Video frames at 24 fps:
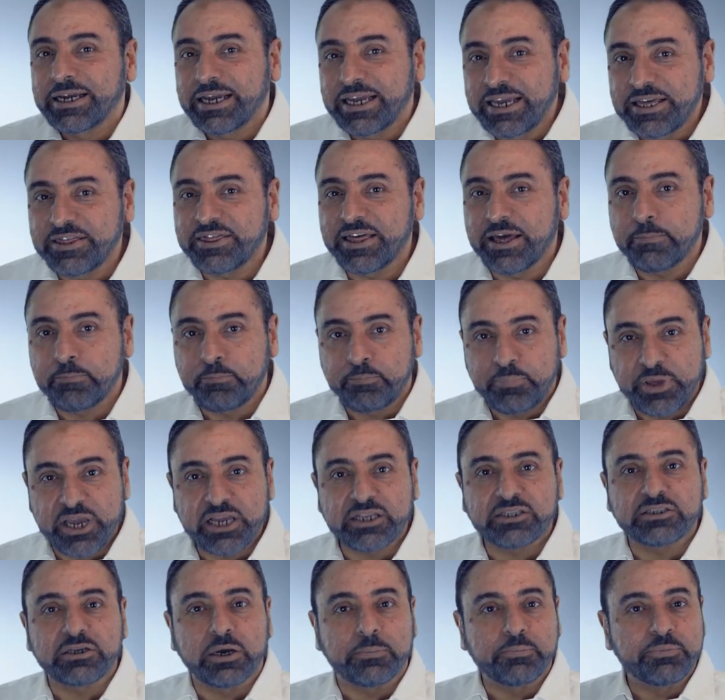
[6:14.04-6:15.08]
He then
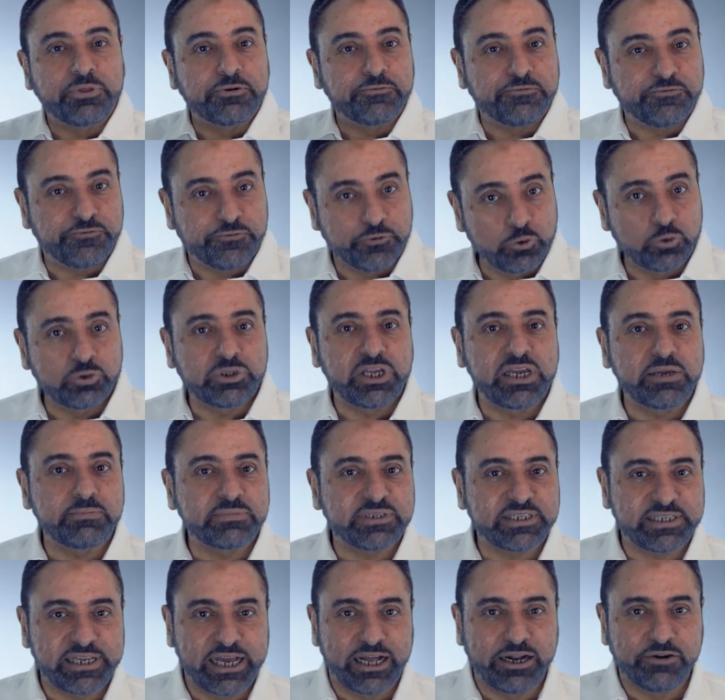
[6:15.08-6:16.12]
picked up the food
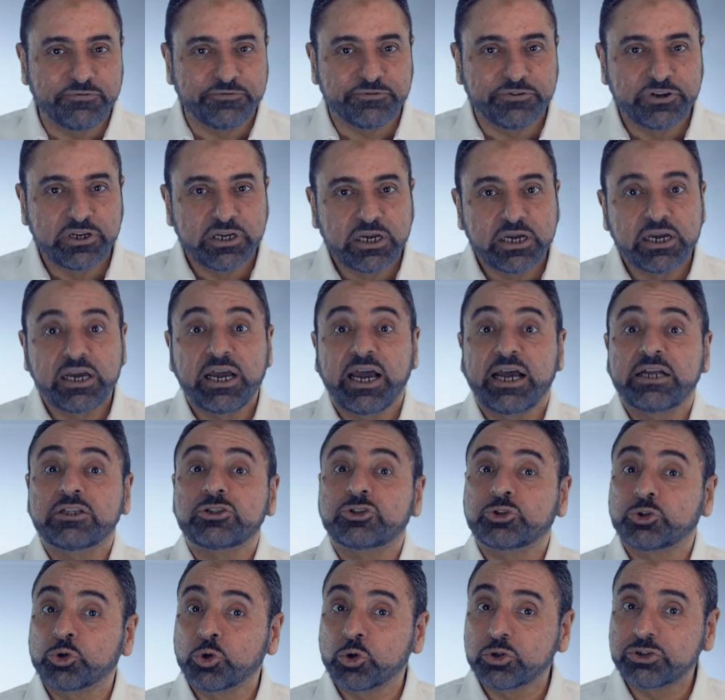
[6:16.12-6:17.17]
himself
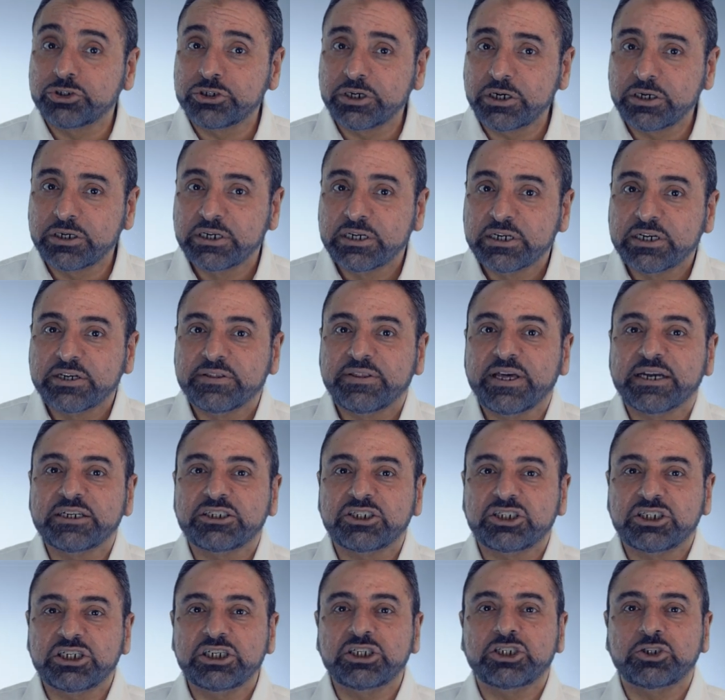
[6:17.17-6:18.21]
and told her that
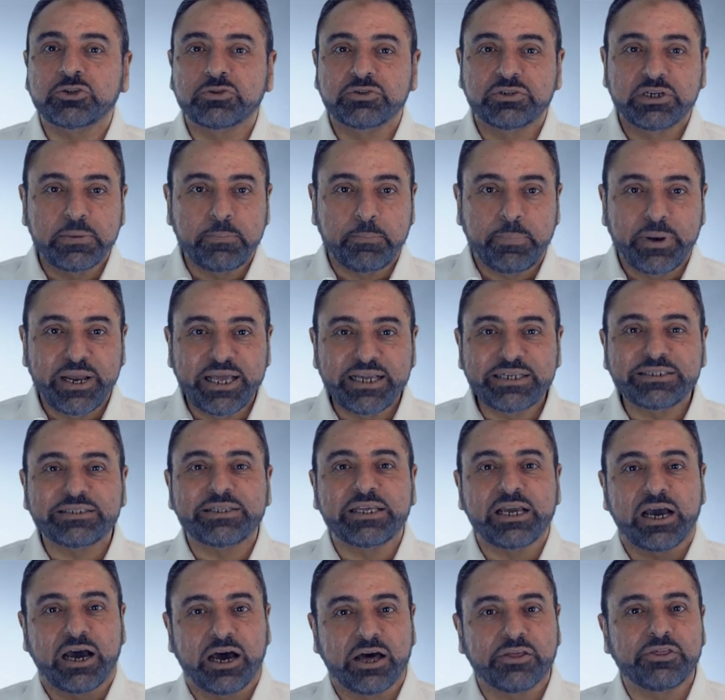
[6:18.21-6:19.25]
she should replace
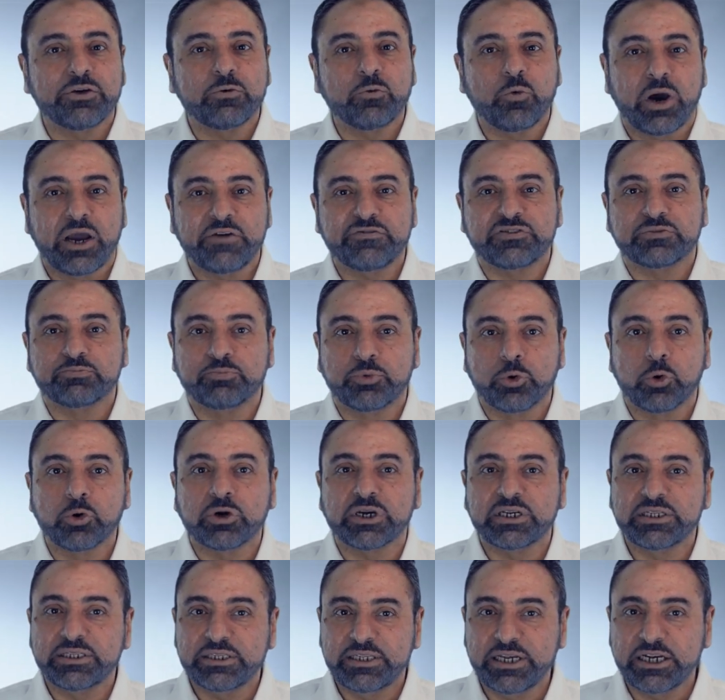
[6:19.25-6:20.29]
the other wife's
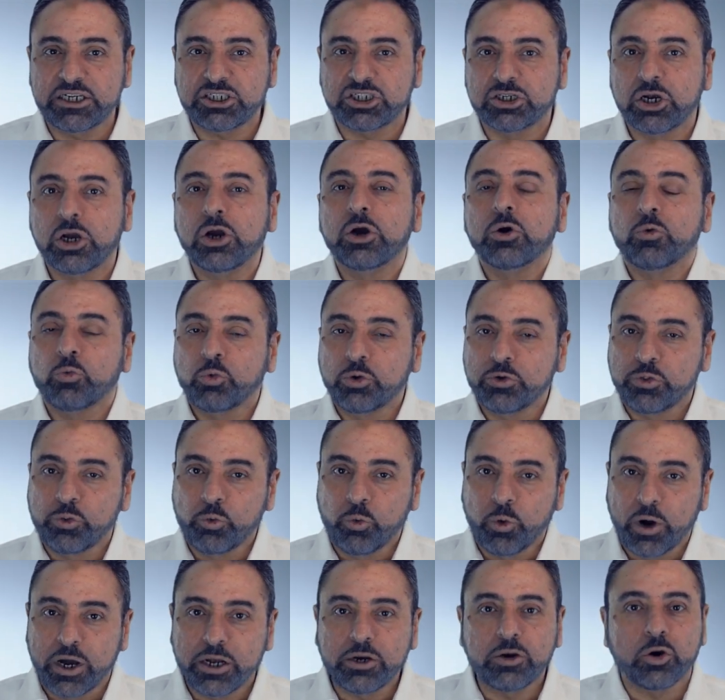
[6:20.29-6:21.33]
broken dish
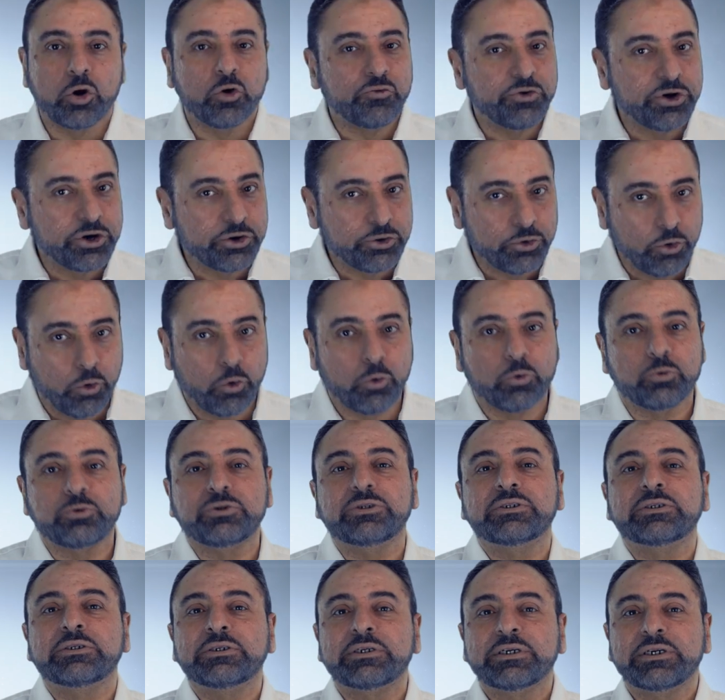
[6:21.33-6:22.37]
with one of her own
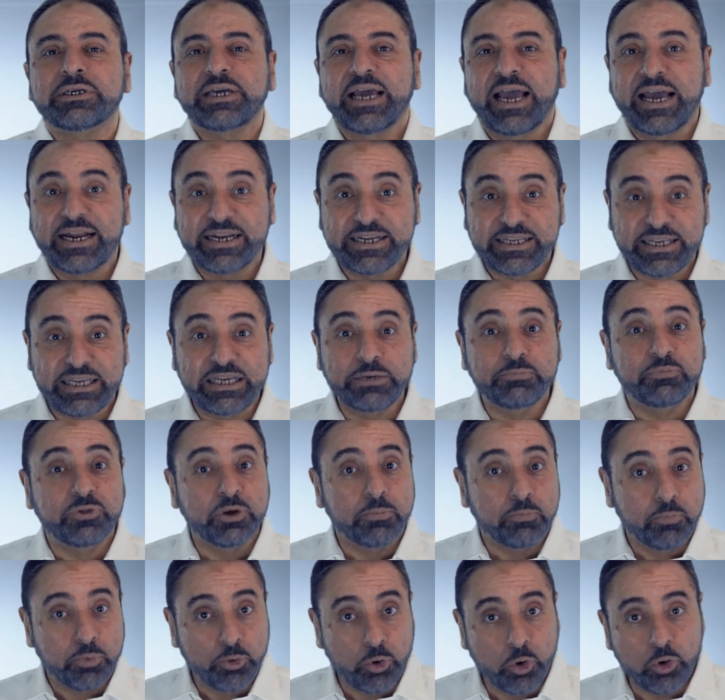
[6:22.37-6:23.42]
and keep
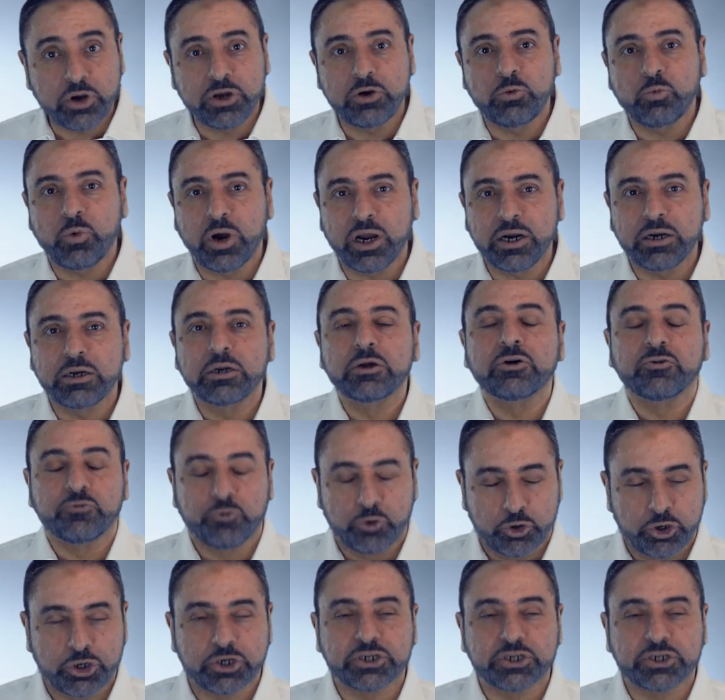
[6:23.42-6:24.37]
the broken one for